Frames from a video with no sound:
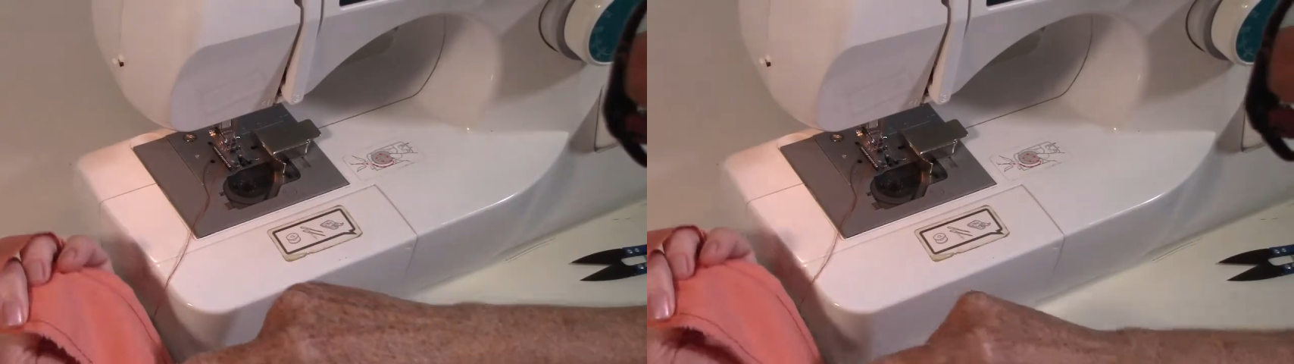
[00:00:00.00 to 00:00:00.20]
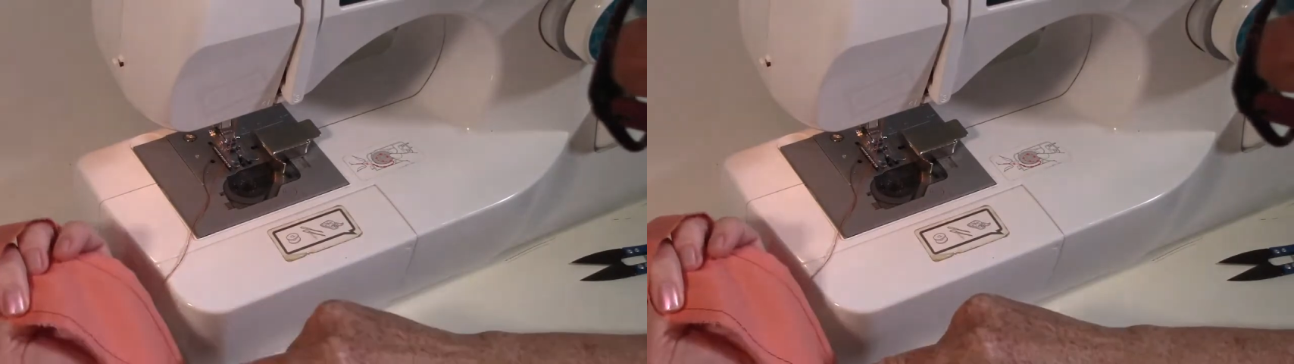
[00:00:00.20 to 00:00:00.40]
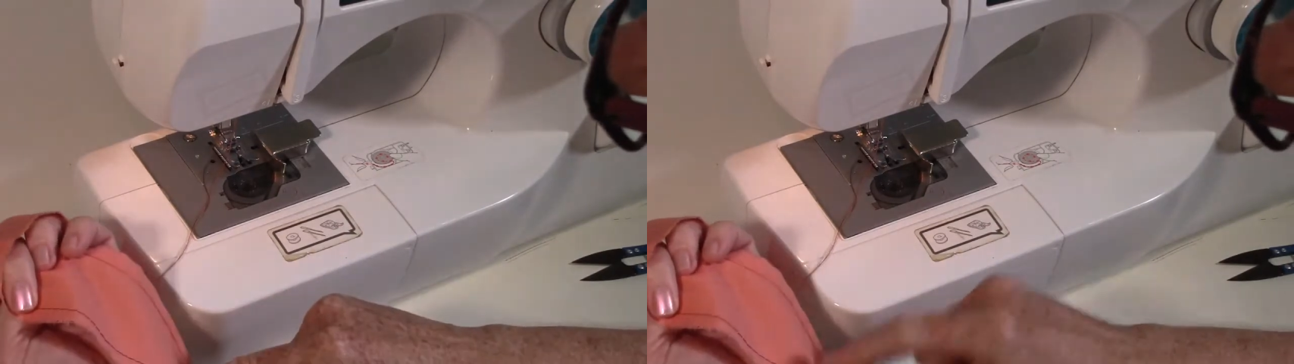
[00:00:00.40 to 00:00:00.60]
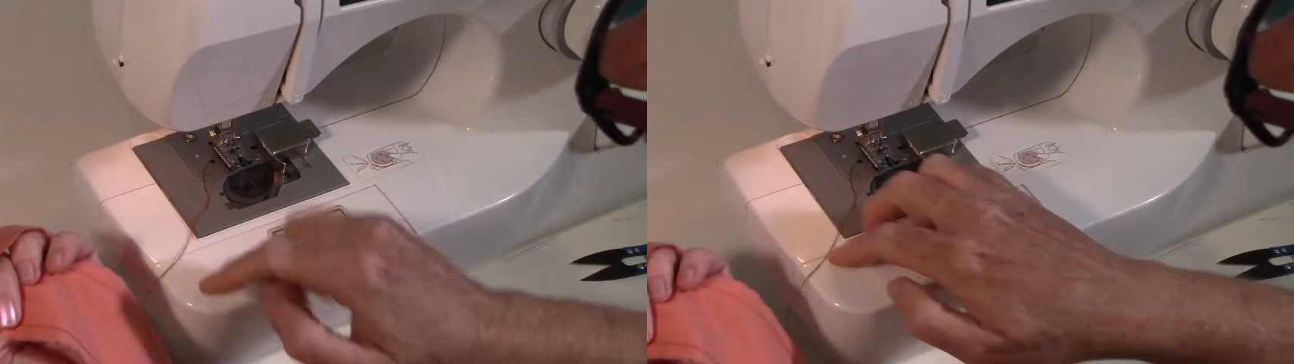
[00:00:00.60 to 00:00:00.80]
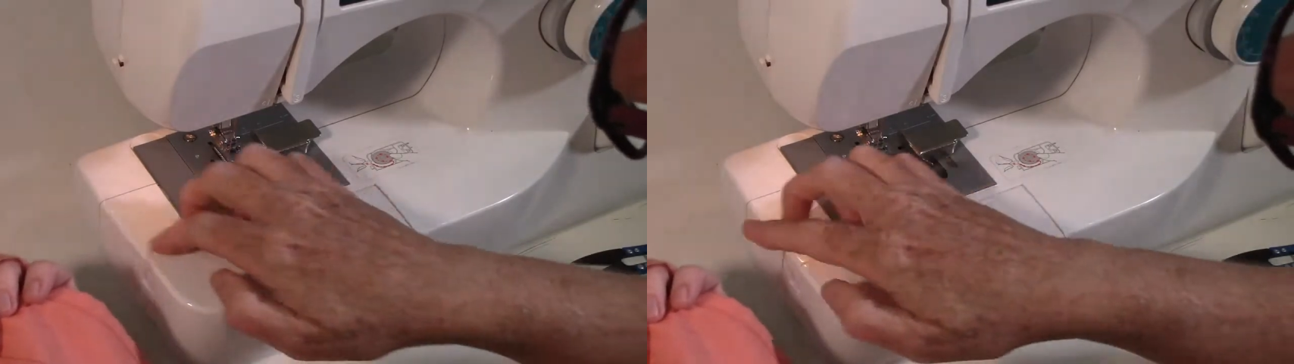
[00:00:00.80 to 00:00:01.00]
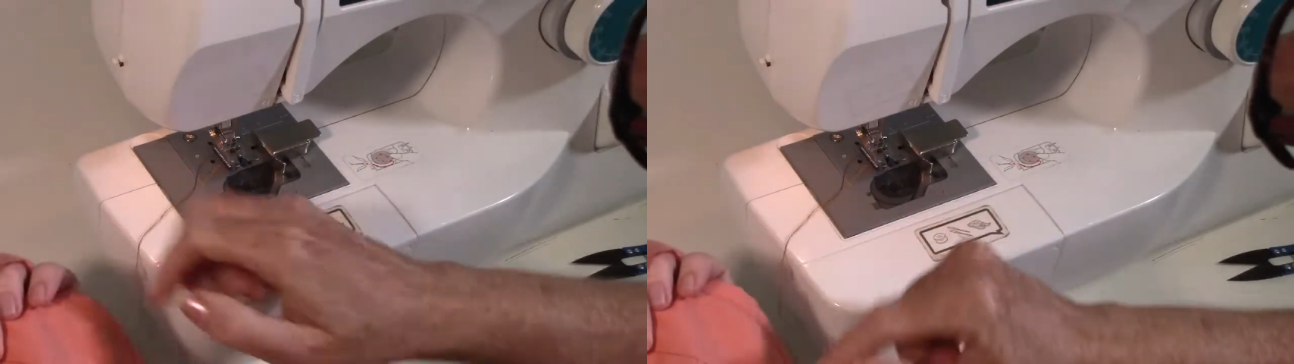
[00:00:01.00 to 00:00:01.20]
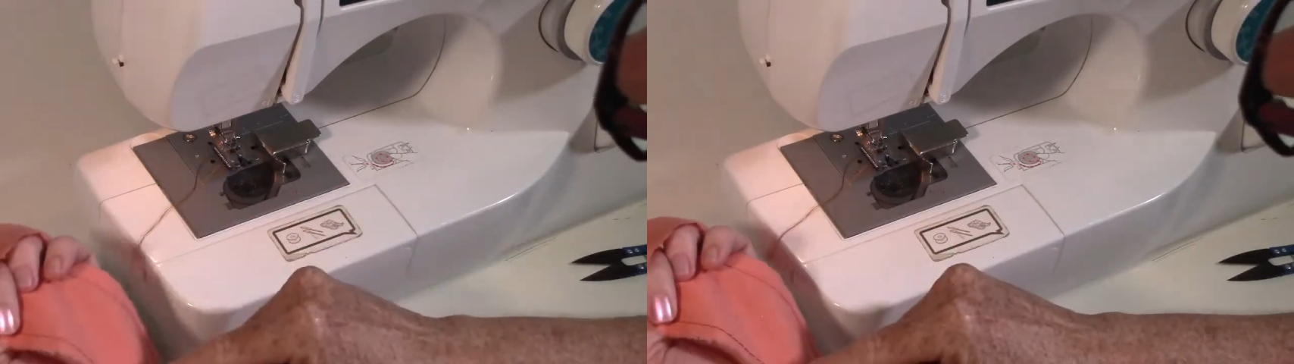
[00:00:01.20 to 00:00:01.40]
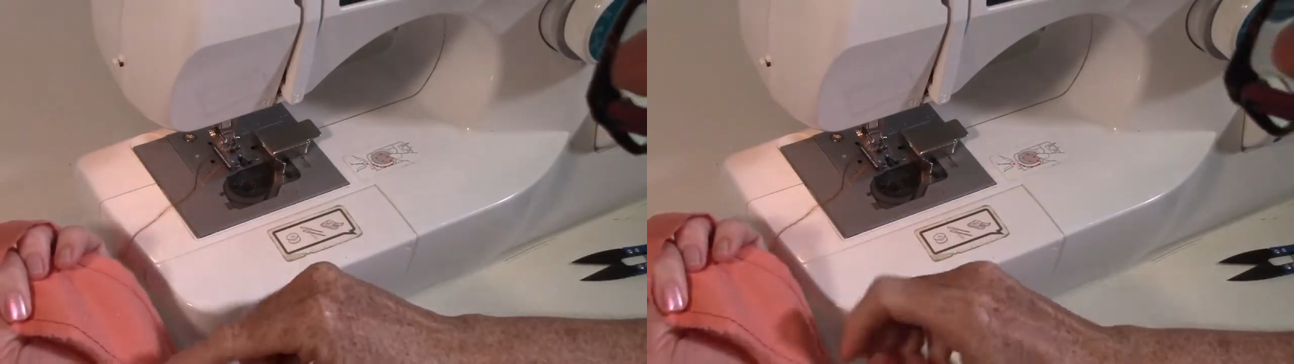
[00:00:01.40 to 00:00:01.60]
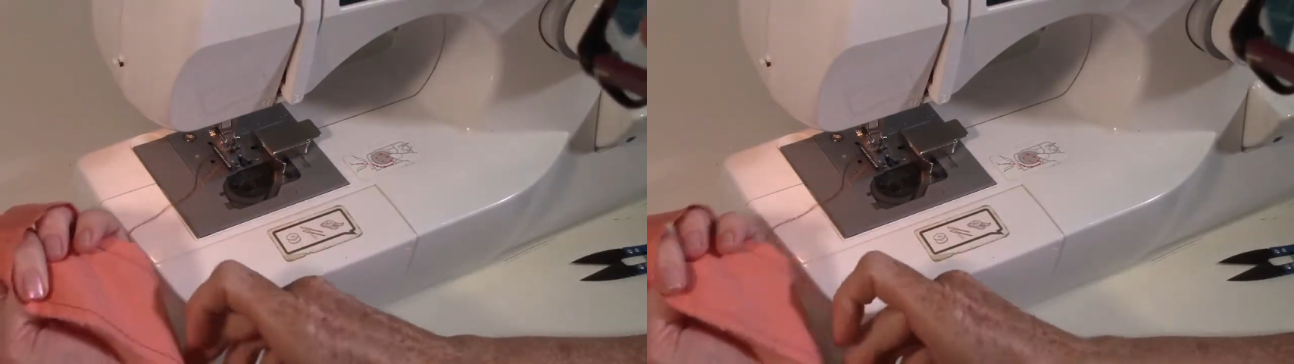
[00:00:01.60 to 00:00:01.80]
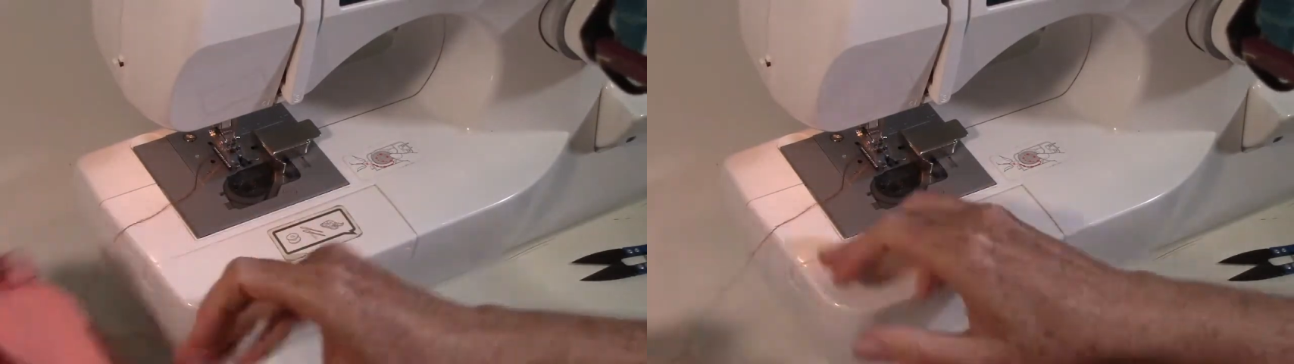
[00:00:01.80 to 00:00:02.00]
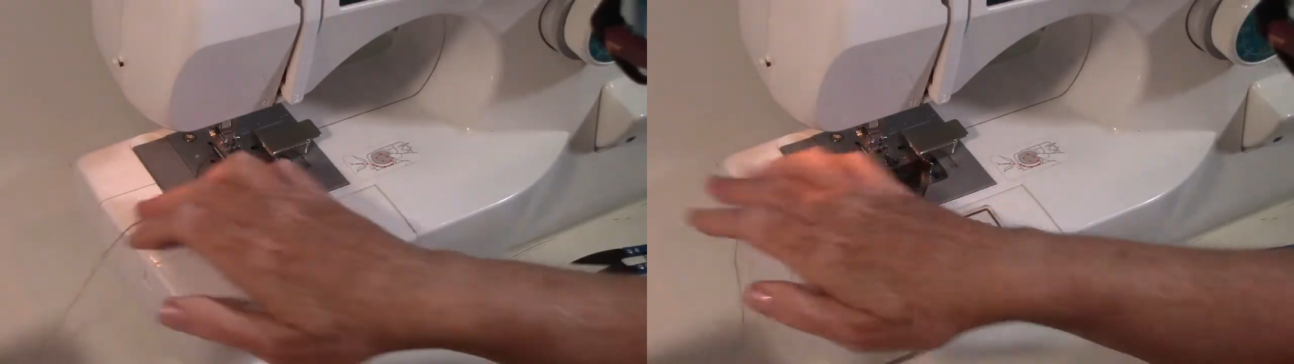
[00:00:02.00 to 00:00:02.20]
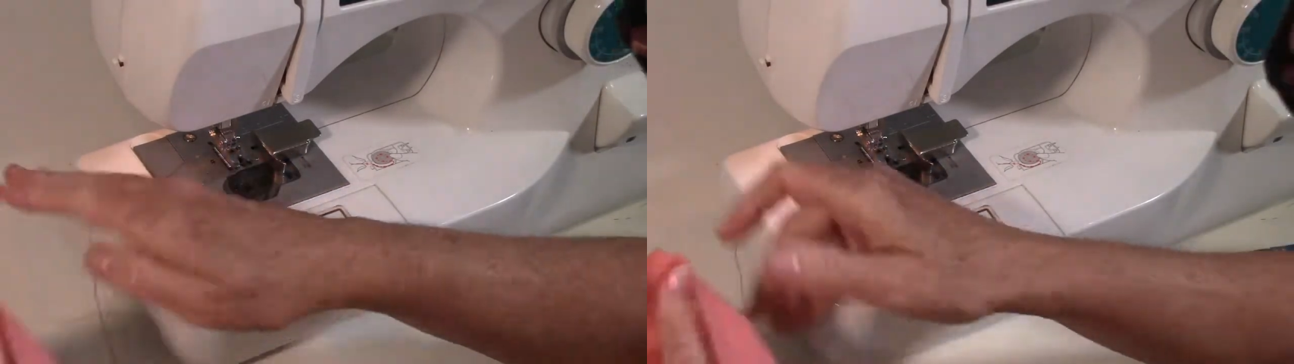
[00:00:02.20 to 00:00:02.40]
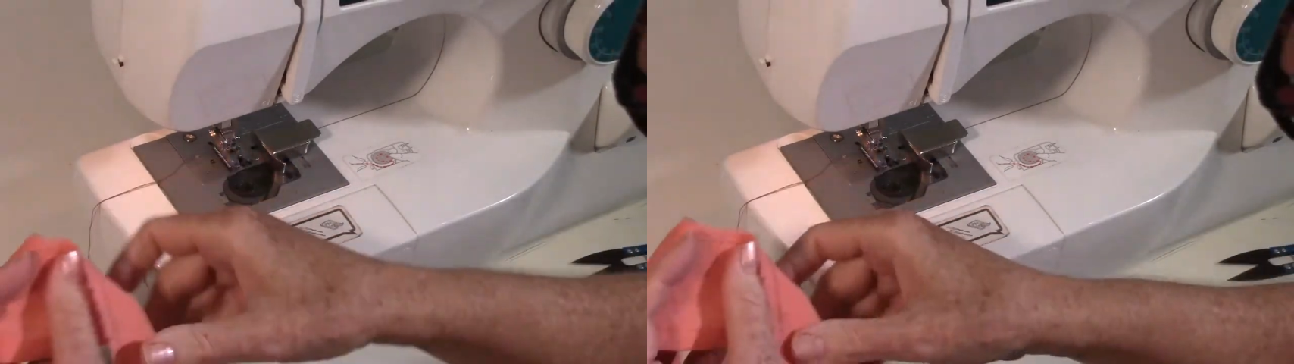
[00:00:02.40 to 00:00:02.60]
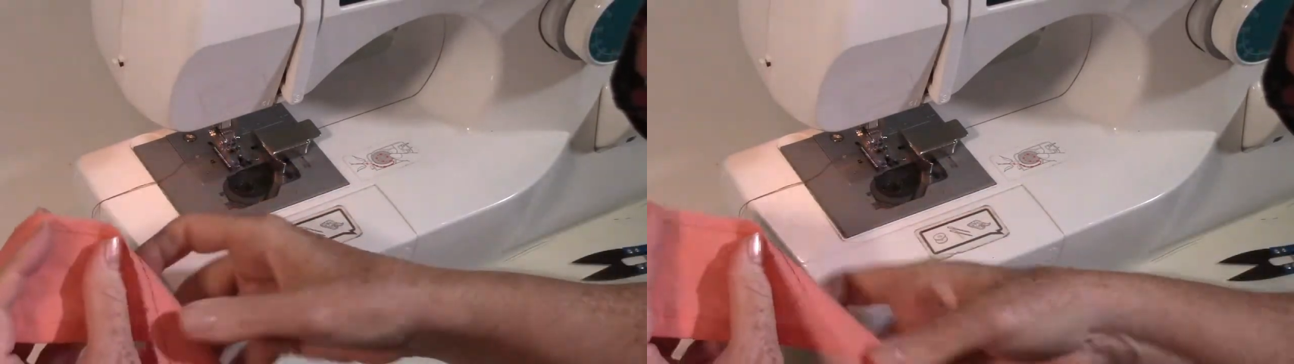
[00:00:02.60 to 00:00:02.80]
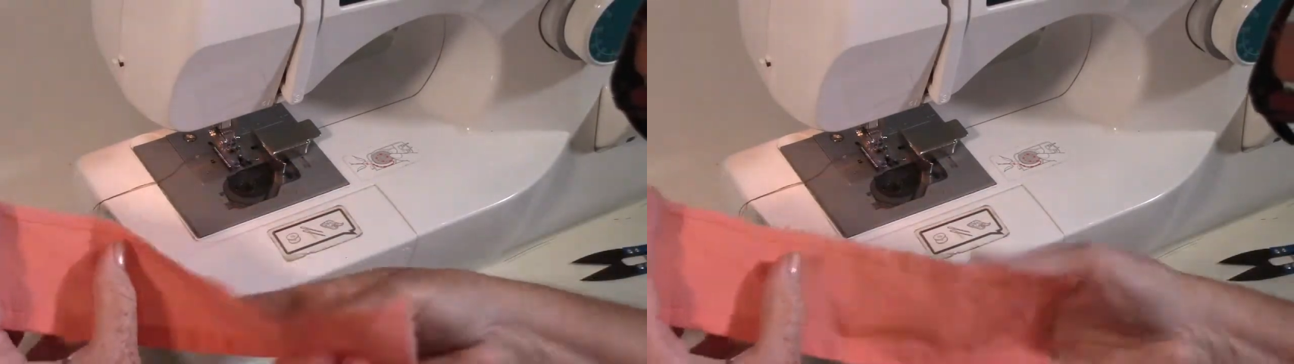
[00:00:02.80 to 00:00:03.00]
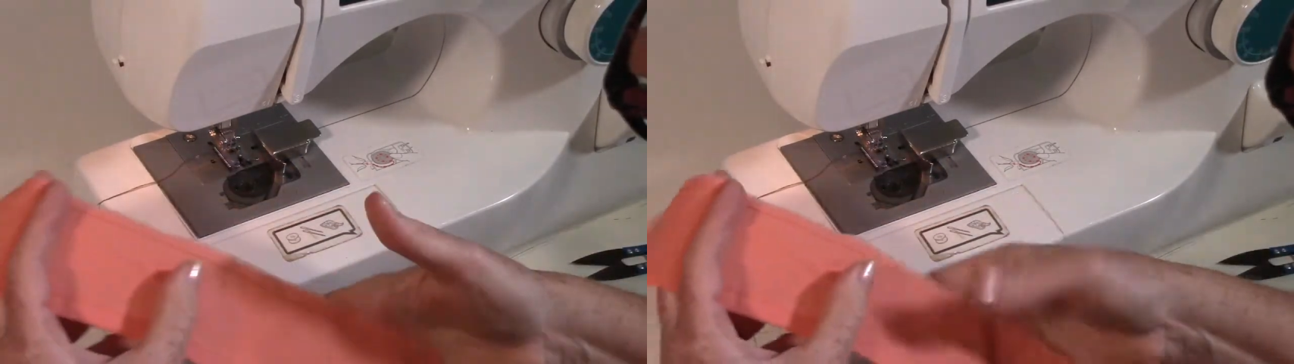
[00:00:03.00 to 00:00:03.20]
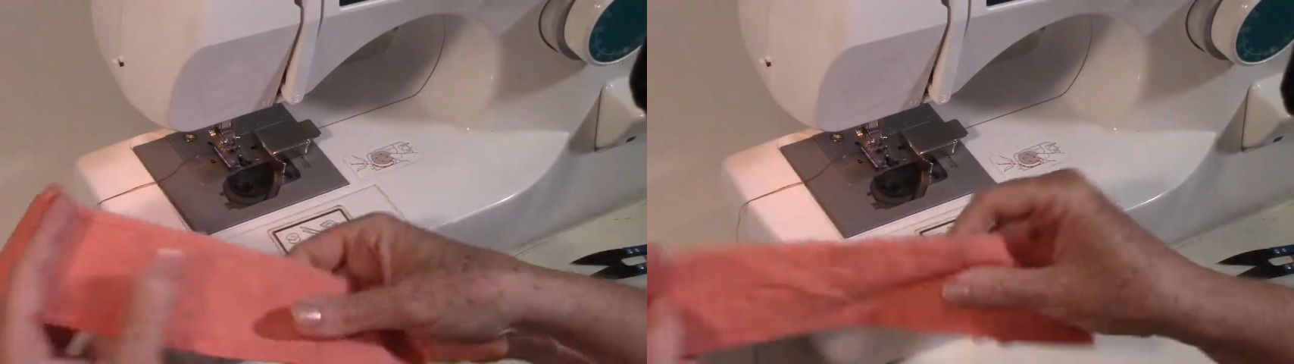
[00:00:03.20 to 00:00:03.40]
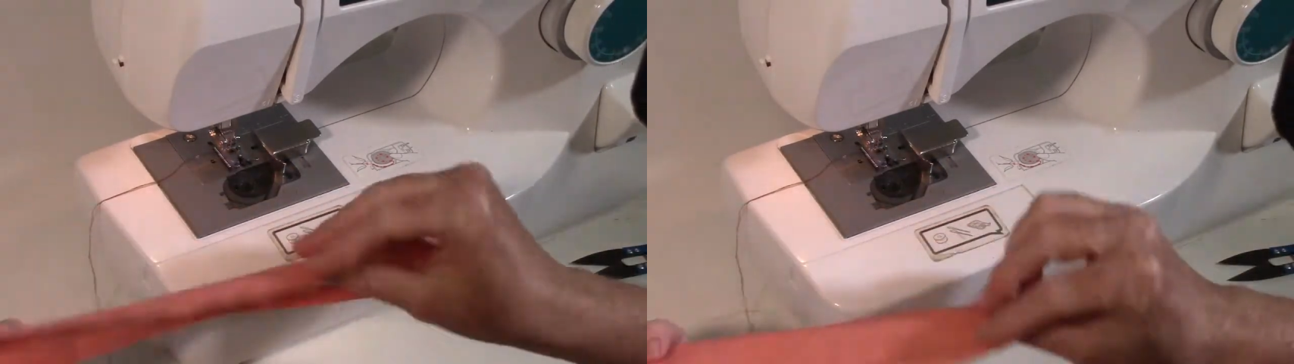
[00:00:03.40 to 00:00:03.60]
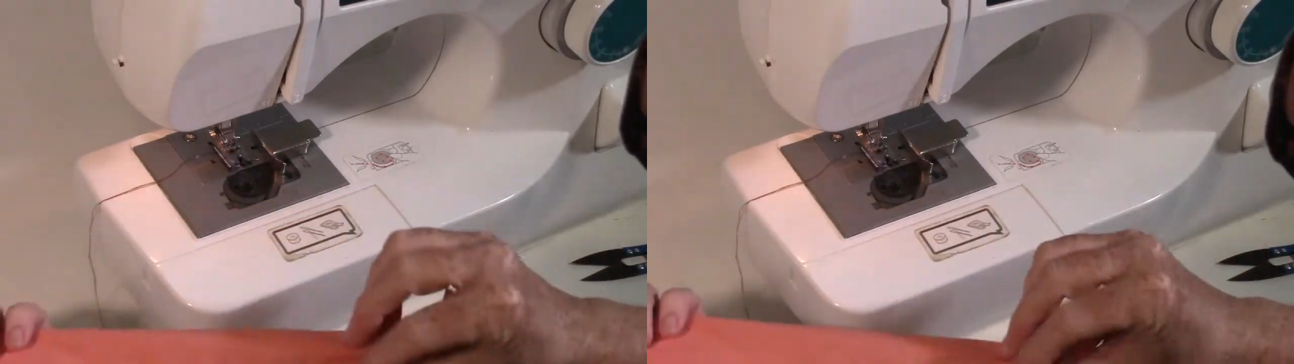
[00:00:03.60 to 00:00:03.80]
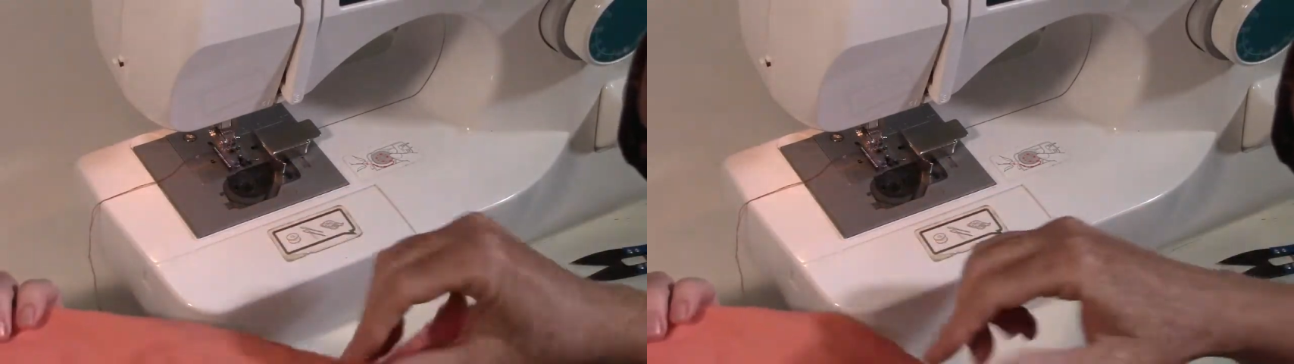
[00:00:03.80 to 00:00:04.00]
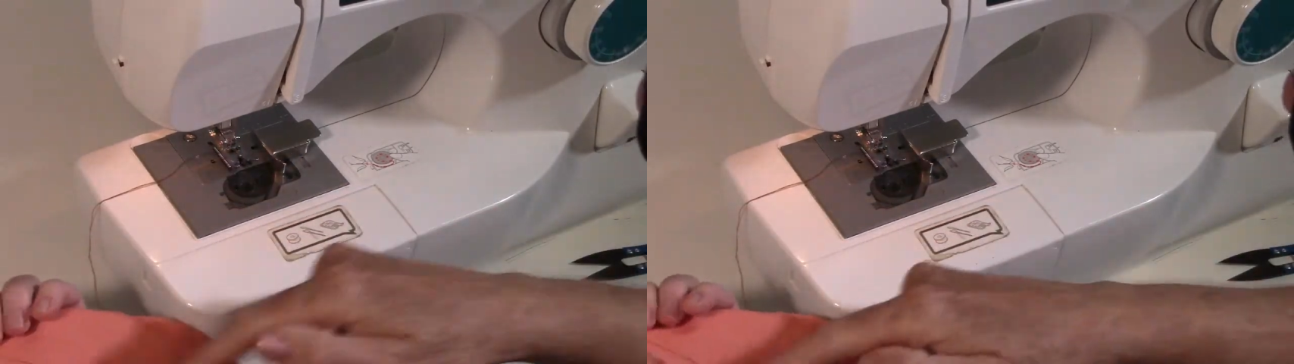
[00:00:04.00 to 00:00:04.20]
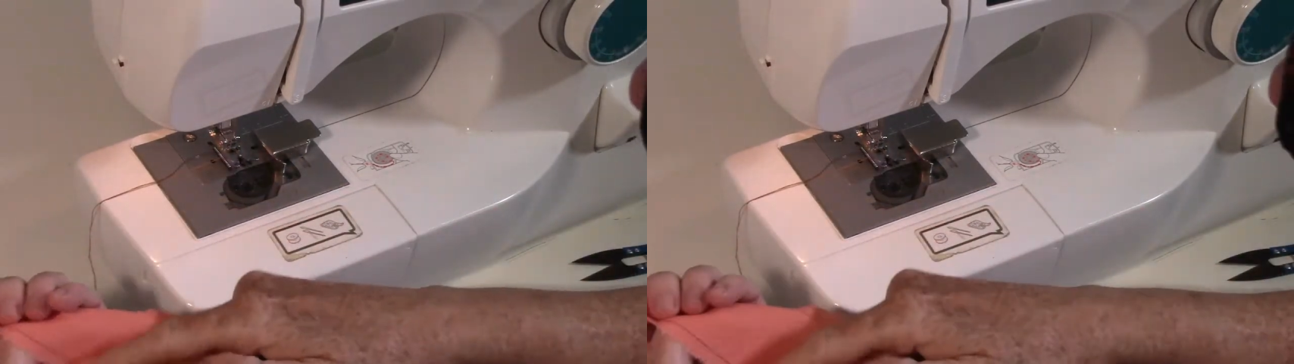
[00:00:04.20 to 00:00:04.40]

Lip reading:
No face is visible, so there are no lips to read.